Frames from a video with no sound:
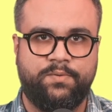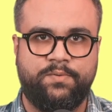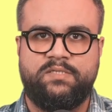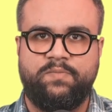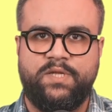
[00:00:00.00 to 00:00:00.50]

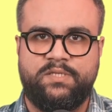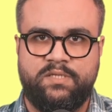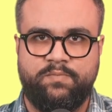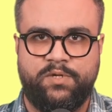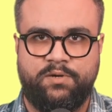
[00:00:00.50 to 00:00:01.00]
It's a bit
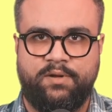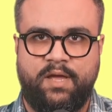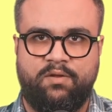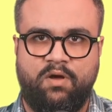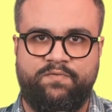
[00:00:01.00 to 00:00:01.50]
simpler
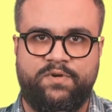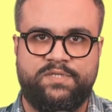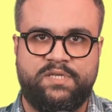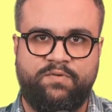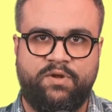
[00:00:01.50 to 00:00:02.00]
and offers
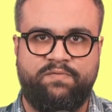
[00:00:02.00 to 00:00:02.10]
several